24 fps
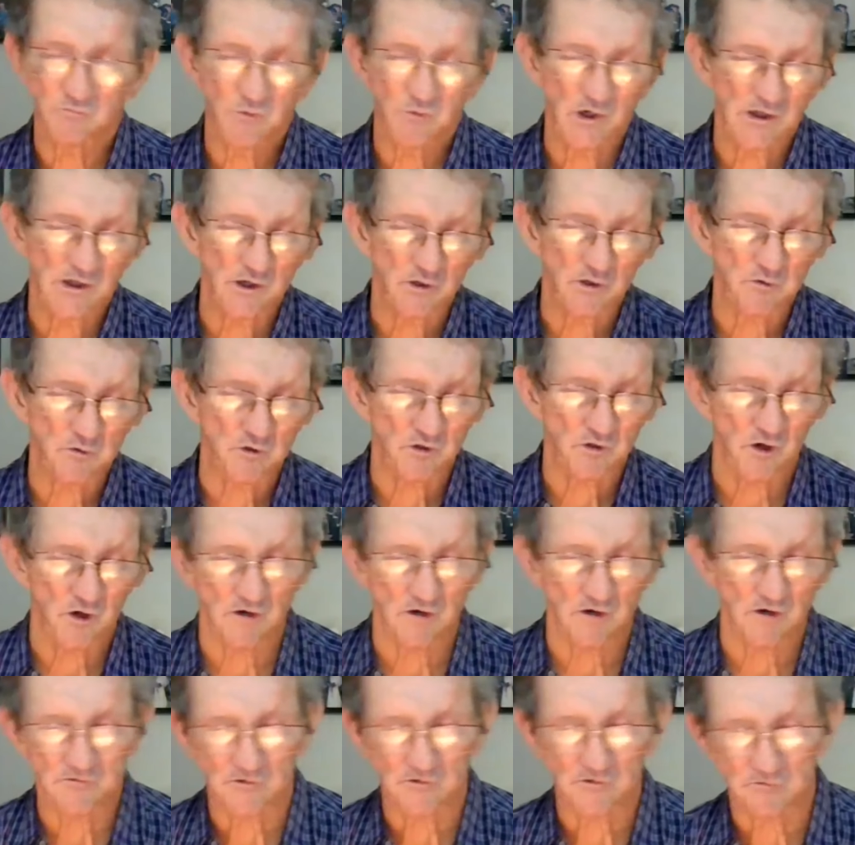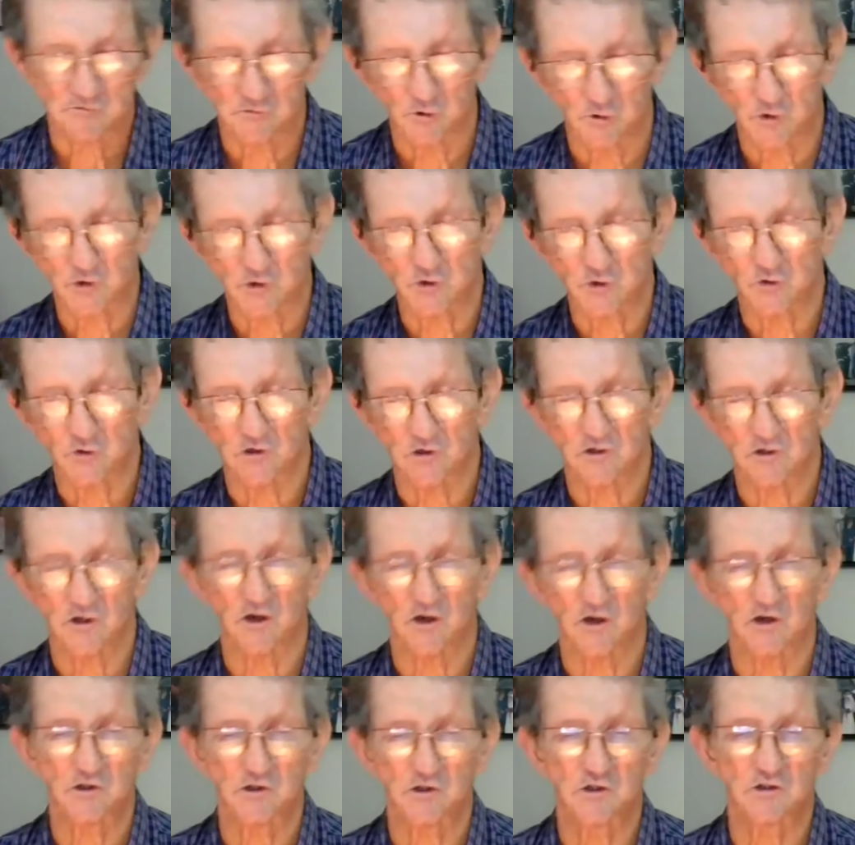whether it was half the force or a
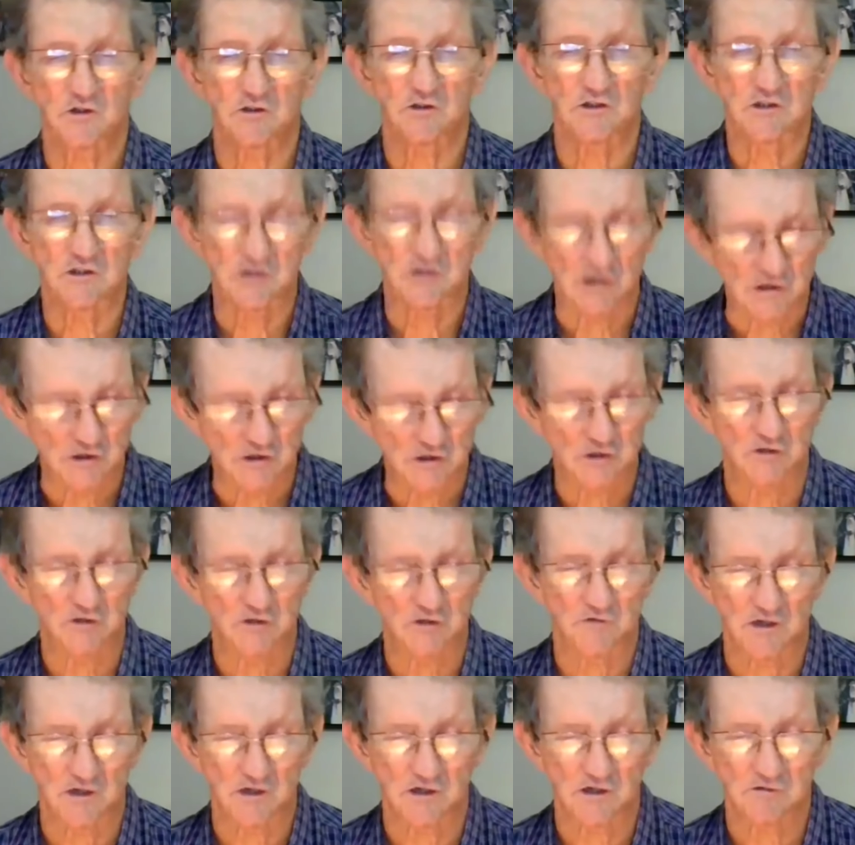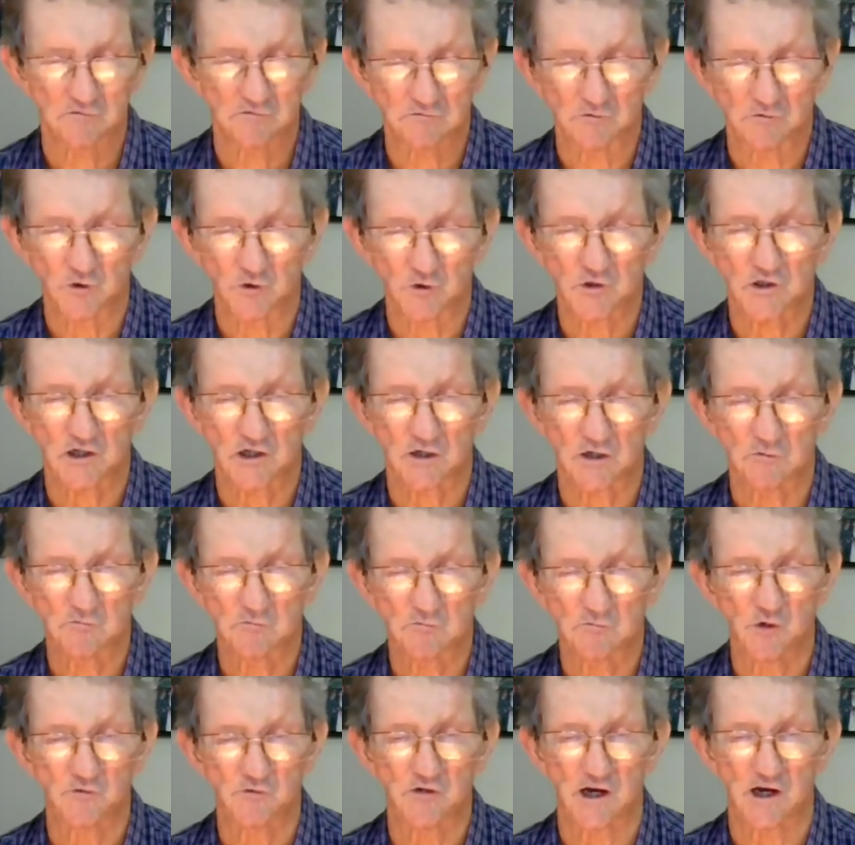large contingent of their force had
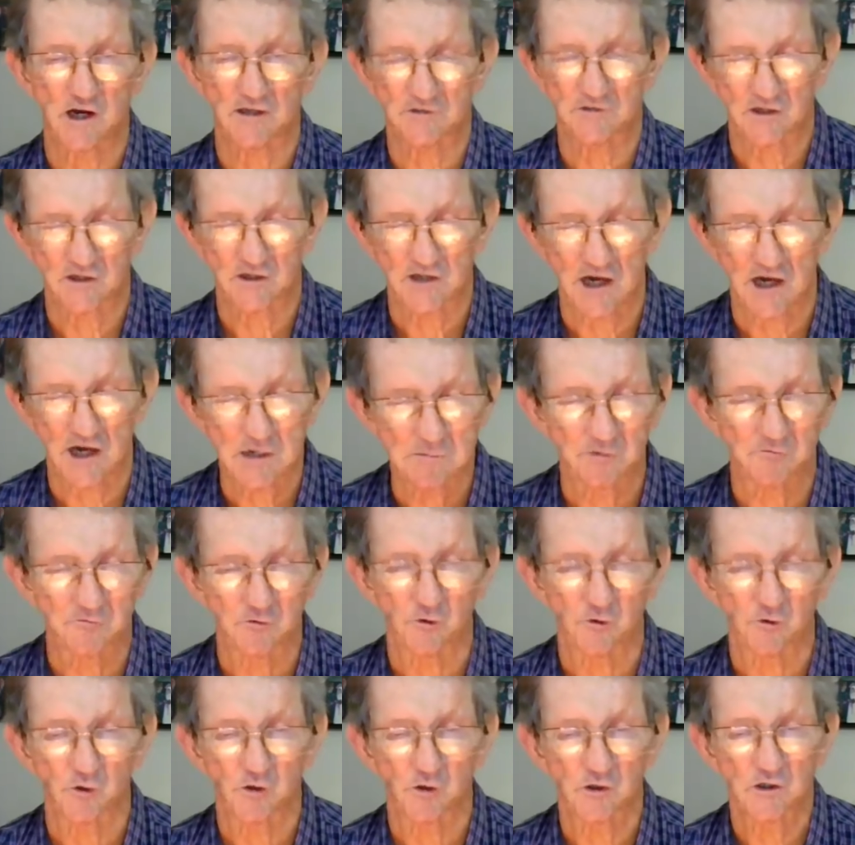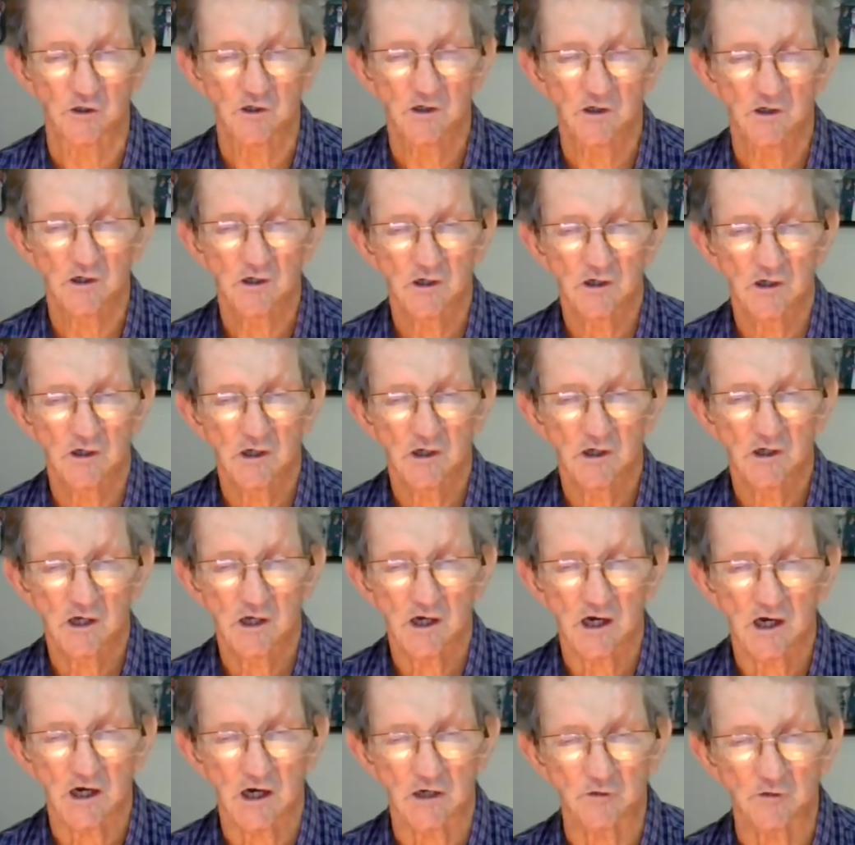moved out the day before
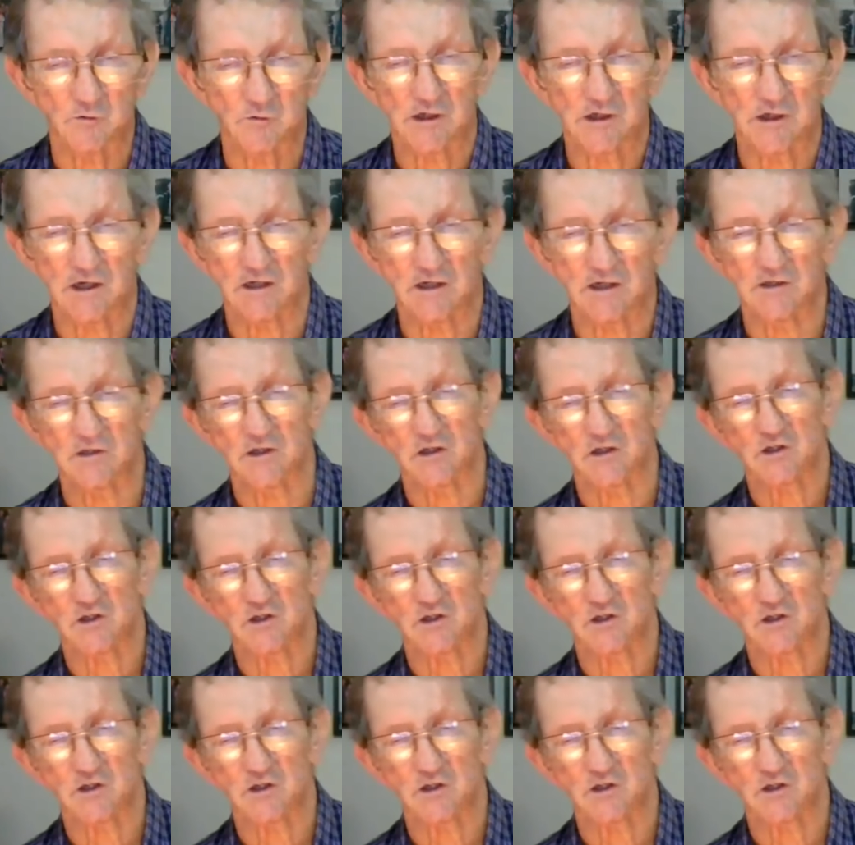and were in